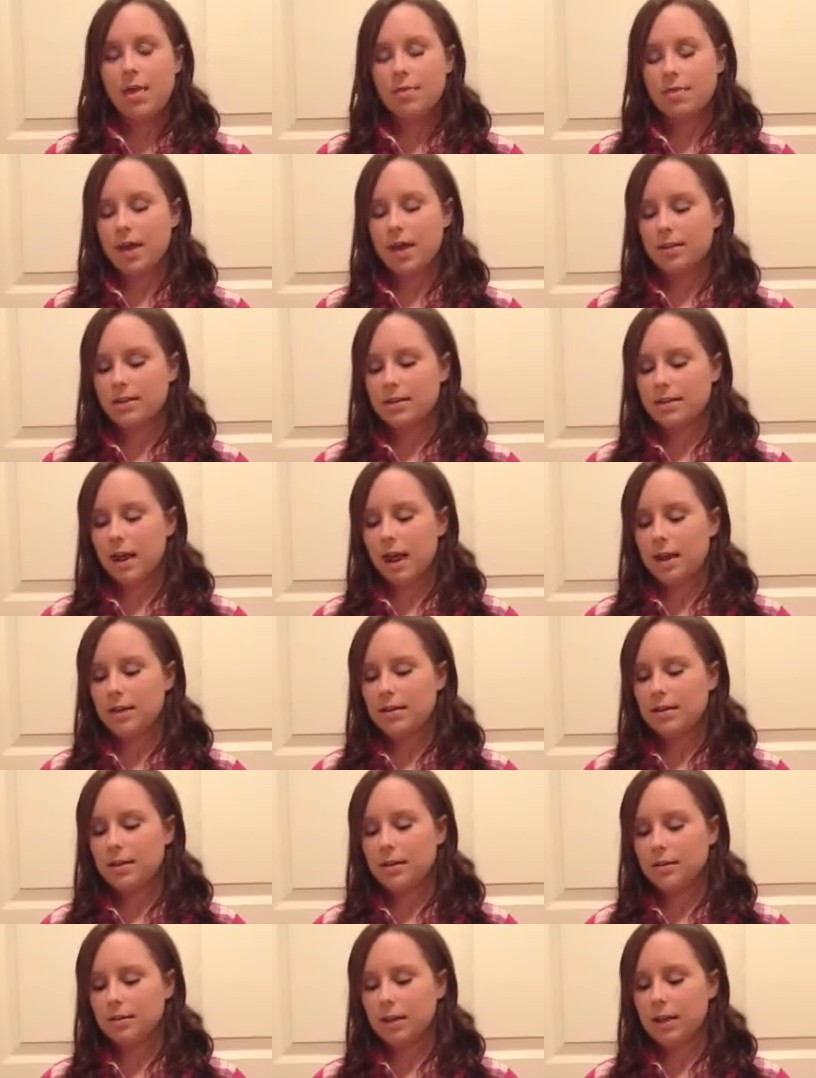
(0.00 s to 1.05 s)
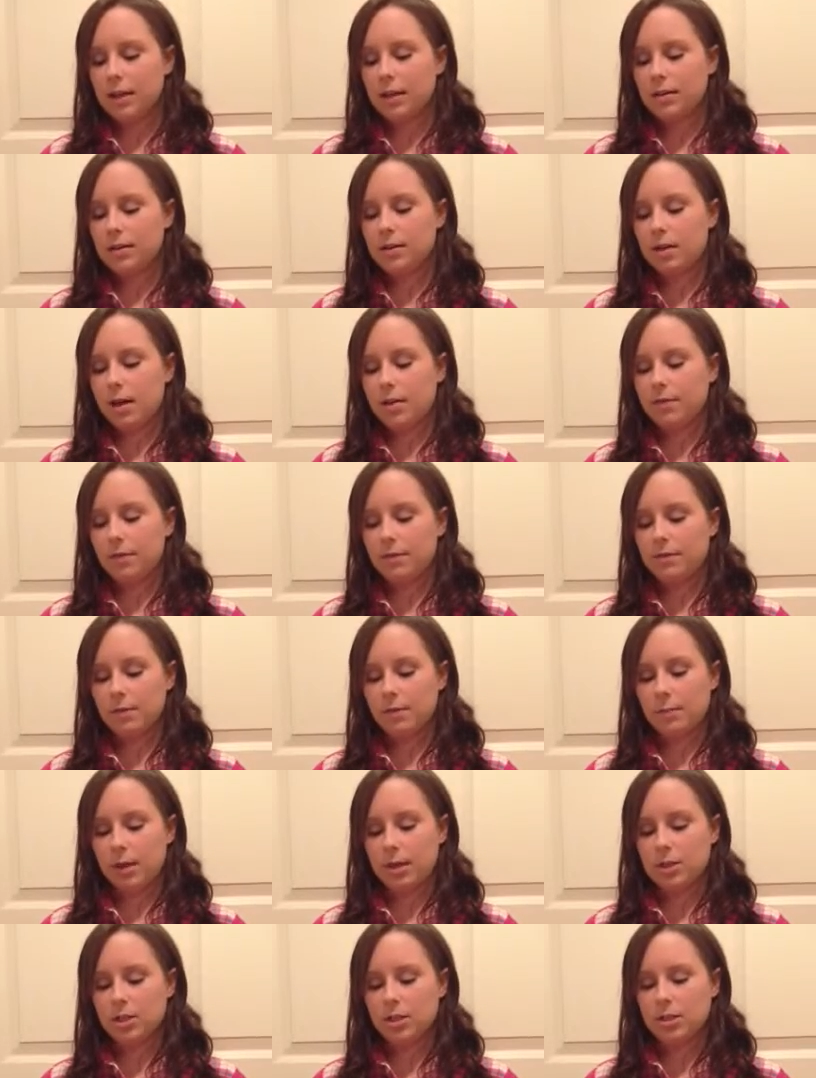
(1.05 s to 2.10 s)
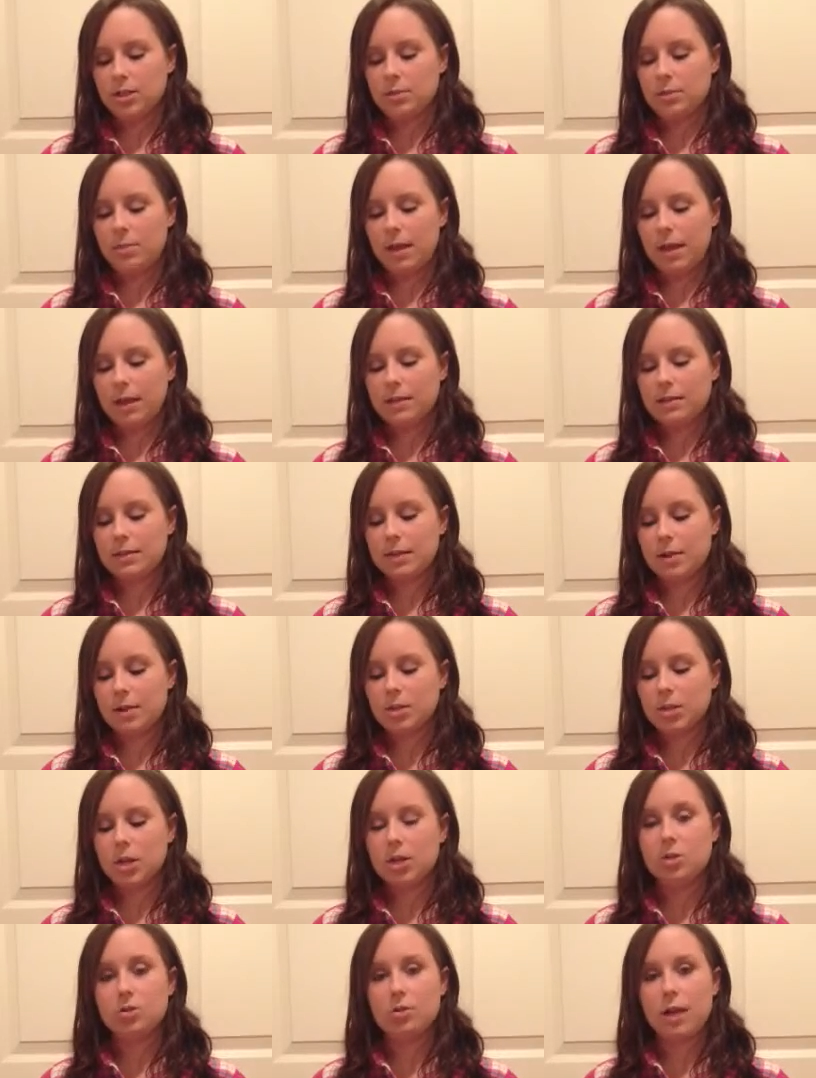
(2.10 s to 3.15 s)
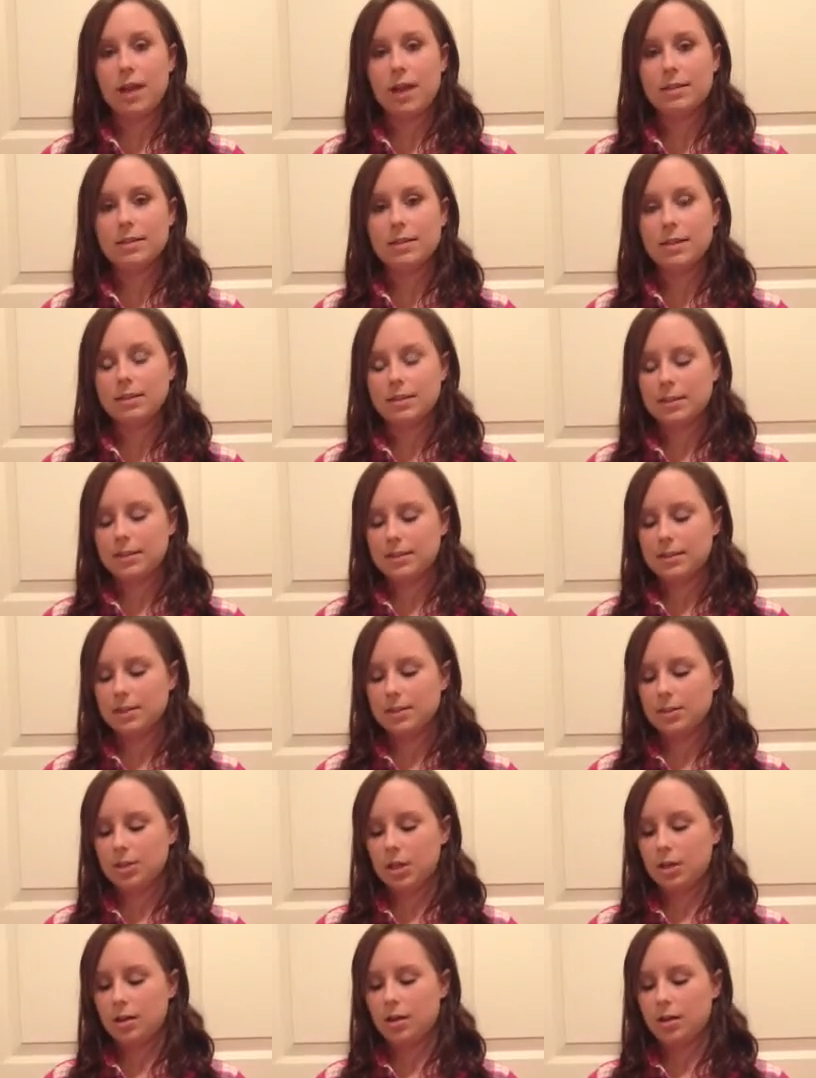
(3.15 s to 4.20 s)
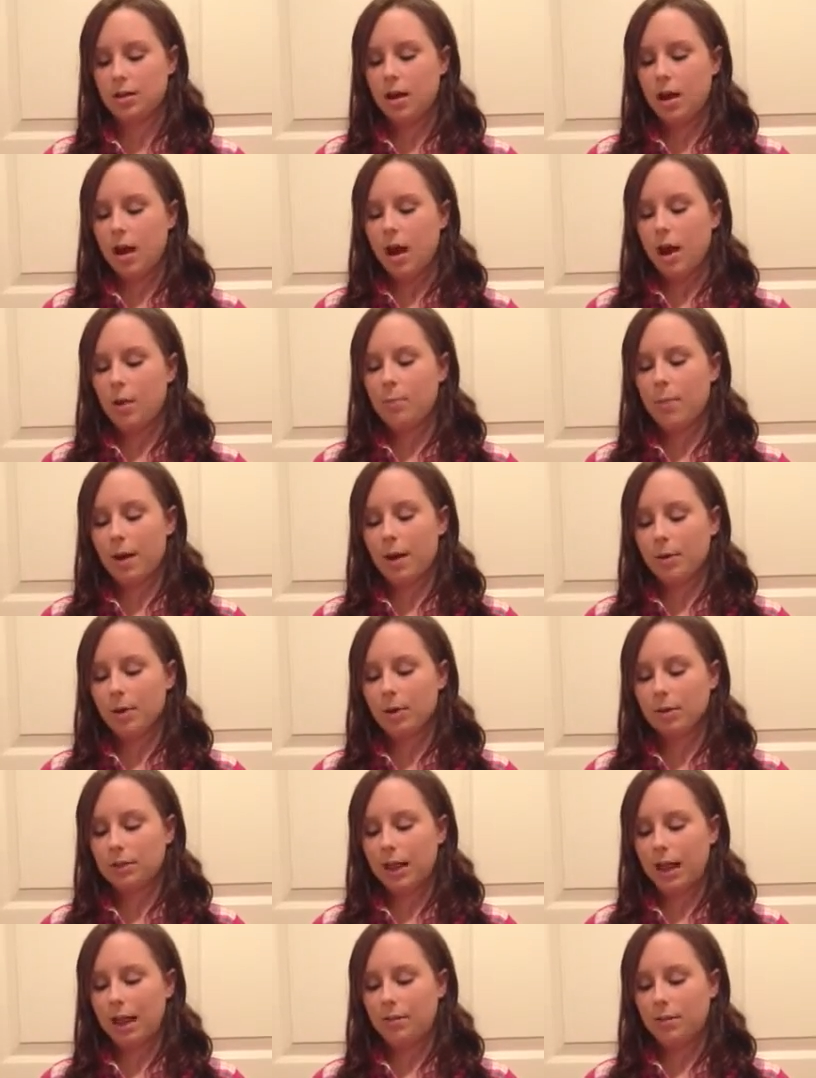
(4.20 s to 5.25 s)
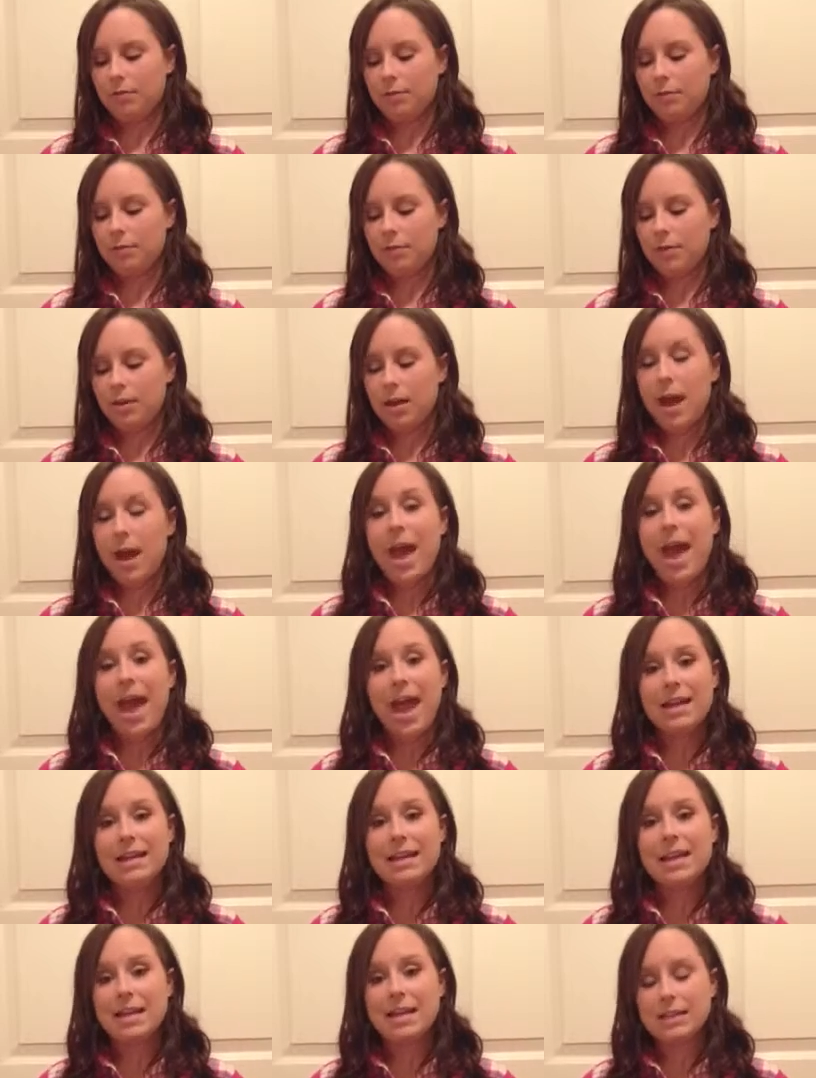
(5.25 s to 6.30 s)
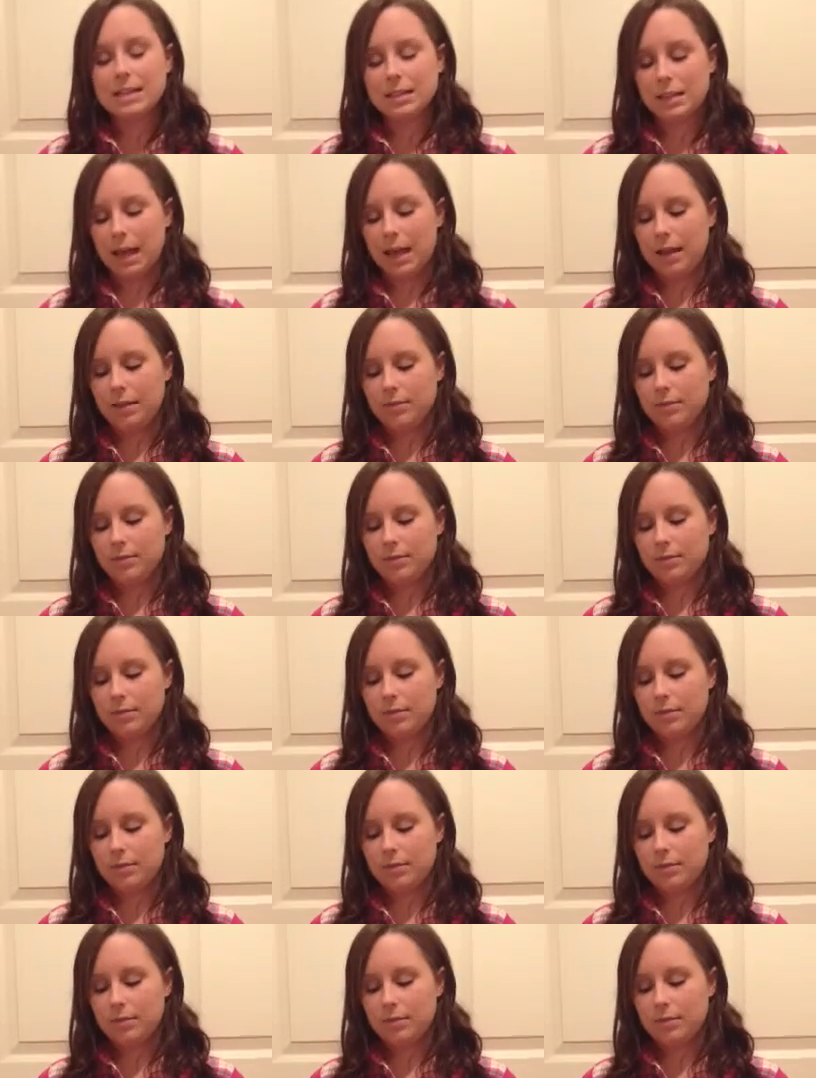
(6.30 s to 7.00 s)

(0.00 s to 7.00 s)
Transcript: That's not nearly enough information to make such a drastic decision about her life. And his life.